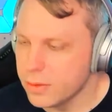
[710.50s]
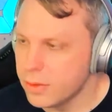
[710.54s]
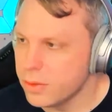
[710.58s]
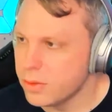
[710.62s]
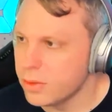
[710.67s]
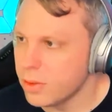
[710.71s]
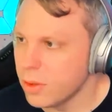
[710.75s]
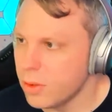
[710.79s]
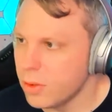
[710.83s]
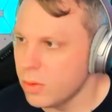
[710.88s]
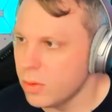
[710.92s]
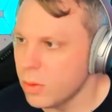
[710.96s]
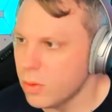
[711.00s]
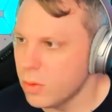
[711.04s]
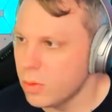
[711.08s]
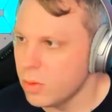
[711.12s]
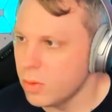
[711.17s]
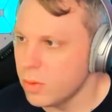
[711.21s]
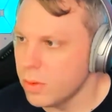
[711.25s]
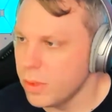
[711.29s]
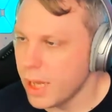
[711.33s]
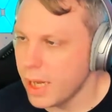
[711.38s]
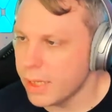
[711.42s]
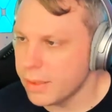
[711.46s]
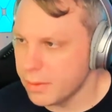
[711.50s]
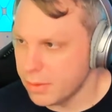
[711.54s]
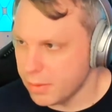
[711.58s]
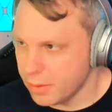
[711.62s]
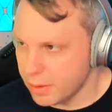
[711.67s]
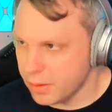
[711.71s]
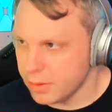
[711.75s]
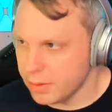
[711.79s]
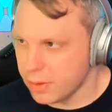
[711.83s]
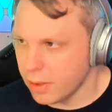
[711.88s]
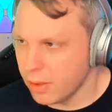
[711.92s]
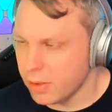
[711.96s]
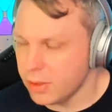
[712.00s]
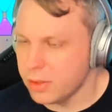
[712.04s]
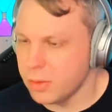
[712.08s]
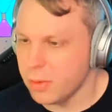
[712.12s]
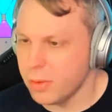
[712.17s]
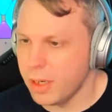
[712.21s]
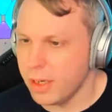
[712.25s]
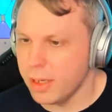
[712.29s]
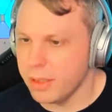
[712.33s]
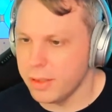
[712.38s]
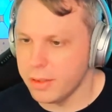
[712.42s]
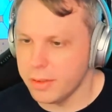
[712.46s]
So that turned
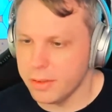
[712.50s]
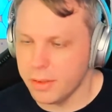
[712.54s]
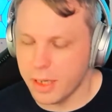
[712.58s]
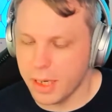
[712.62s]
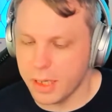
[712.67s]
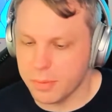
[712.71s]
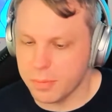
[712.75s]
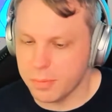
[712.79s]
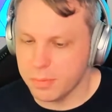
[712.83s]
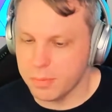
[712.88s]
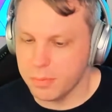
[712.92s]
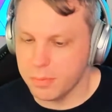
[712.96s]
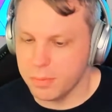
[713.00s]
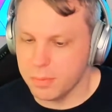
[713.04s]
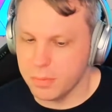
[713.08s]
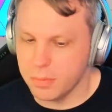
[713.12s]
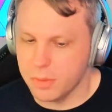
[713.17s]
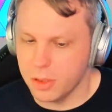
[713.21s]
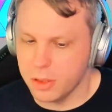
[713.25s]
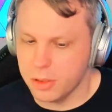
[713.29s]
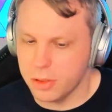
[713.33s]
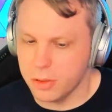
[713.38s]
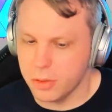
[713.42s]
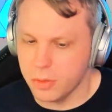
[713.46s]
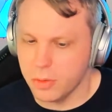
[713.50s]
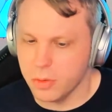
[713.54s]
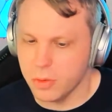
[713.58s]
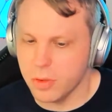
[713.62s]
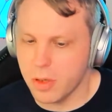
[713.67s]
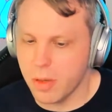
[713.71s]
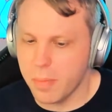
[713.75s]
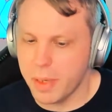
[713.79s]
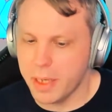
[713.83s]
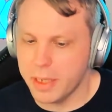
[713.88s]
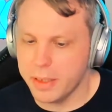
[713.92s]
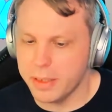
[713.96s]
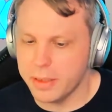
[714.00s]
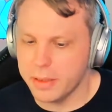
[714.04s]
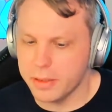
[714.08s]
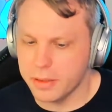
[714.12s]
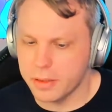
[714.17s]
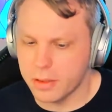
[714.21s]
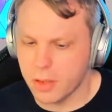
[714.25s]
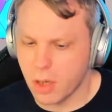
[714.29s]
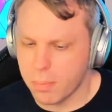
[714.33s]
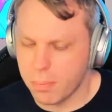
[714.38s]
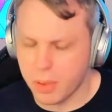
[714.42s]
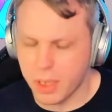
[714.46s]
you on. Like, did you immediately just
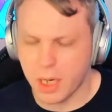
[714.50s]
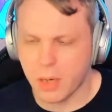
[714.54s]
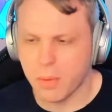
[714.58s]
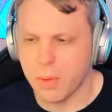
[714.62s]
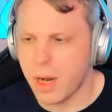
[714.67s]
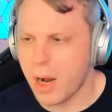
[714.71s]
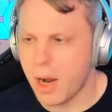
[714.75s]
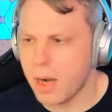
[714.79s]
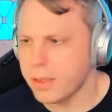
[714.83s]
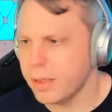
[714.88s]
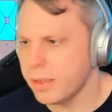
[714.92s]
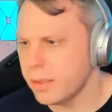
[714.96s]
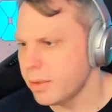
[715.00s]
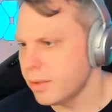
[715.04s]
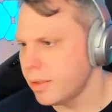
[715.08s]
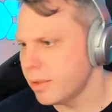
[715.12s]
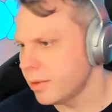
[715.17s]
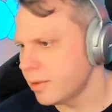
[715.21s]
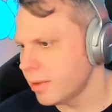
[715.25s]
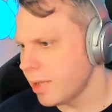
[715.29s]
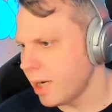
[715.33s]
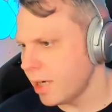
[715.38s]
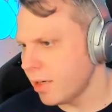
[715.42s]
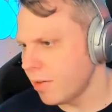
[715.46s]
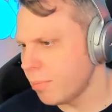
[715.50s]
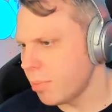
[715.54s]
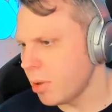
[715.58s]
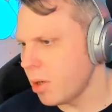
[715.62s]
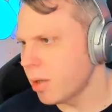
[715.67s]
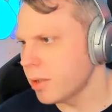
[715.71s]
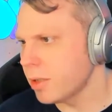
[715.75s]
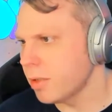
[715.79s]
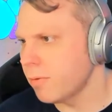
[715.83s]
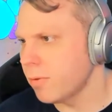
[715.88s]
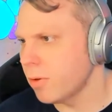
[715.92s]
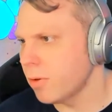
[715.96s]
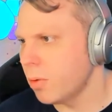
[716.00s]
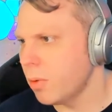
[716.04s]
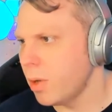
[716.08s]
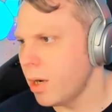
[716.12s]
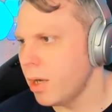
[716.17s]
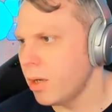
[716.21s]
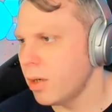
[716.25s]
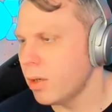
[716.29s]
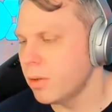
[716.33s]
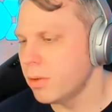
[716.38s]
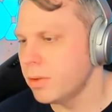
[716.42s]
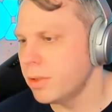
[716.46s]
start playing around and just kind of parked it for a
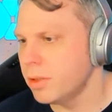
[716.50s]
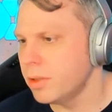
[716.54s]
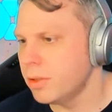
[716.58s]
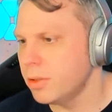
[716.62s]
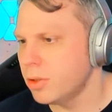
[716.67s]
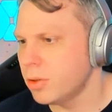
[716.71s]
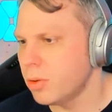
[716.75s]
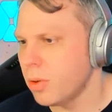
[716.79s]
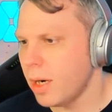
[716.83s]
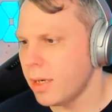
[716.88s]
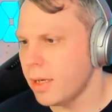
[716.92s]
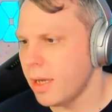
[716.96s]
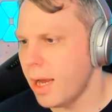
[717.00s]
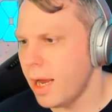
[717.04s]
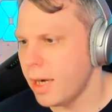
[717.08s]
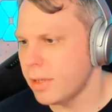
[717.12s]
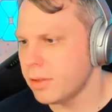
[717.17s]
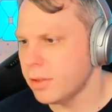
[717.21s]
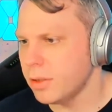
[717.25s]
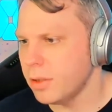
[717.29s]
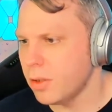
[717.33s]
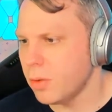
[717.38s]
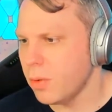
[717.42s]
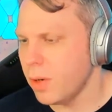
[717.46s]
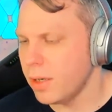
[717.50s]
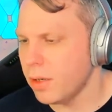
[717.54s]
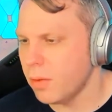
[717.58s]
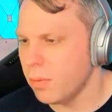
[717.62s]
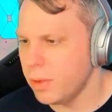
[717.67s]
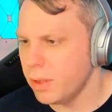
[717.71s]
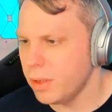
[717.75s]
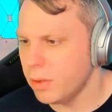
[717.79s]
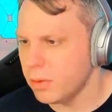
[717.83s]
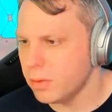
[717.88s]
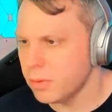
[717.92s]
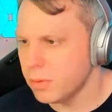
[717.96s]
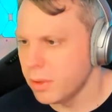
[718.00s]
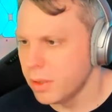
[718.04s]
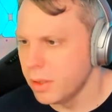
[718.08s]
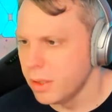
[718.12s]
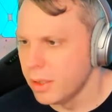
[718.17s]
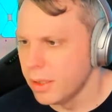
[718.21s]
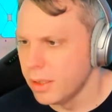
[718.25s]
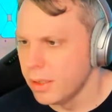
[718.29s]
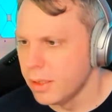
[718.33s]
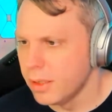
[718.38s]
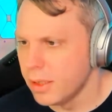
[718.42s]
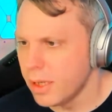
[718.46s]
while, or did you try to actually create a real
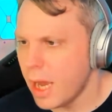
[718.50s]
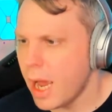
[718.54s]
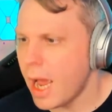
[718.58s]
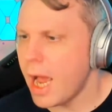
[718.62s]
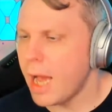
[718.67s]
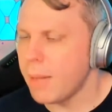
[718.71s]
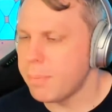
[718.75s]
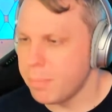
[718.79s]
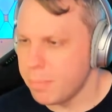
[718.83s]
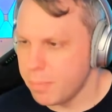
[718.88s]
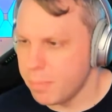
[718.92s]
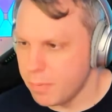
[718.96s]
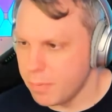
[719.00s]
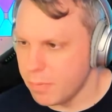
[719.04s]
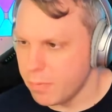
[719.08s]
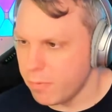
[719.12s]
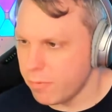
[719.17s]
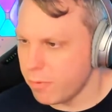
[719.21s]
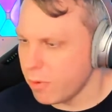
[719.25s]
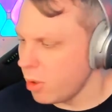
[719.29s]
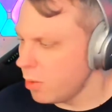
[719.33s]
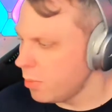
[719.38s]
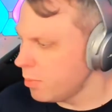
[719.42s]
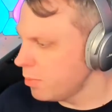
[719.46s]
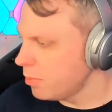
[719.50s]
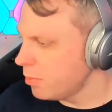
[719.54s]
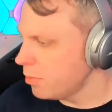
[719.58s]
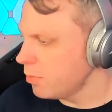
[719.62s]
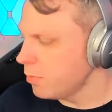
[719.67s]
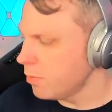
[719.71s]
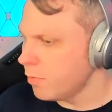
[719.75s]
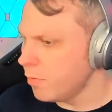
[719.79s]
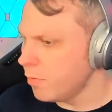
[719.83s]
app from